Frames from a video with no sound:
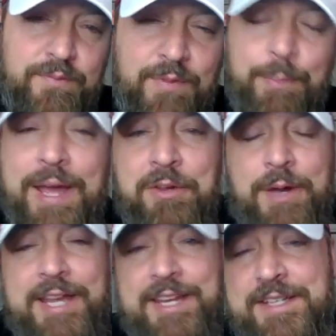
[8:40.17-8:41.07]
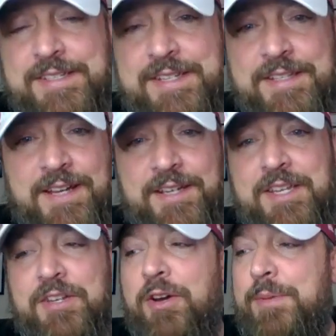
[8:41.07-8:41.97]
By the way, it is
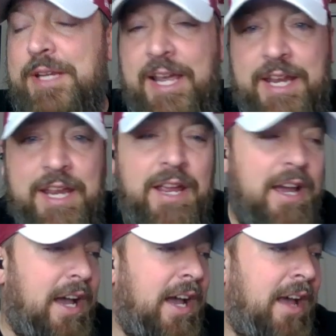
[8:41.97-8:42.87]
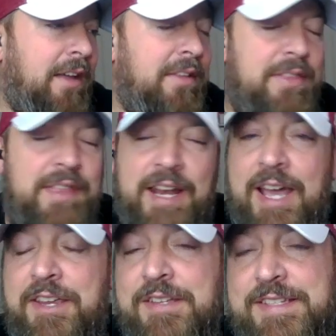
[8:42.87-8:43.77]
Kentucky Derby Day. That
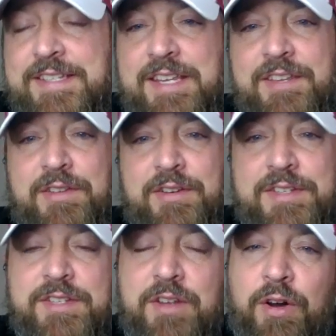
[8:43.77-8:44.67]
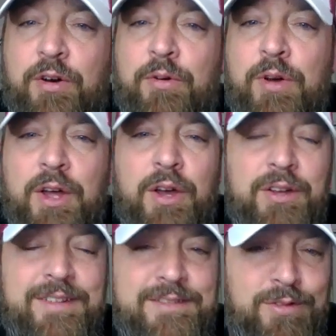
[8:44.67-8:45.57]
I could see there is no
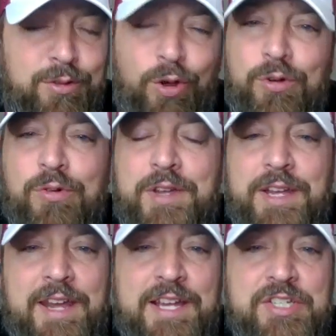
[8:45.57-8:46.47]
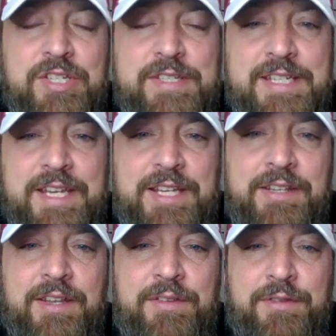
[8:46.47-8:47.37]
local connections
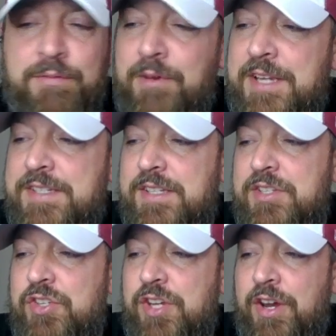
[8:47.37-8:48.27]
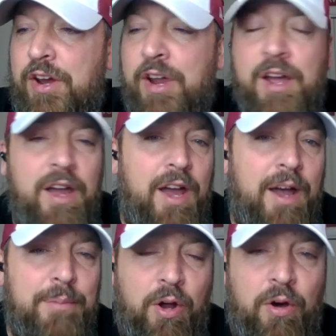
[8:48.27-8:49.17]
in the race this year,
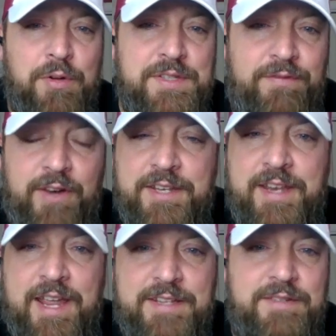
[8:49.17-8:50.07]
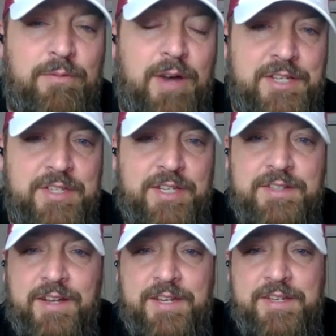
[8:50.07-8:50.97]
but always a fun day to watch the
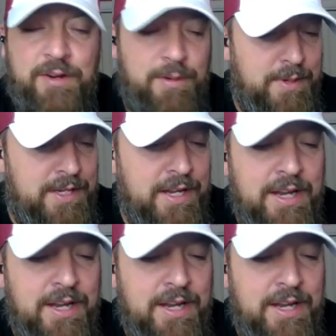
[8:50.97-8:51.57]
Kentucky Derby.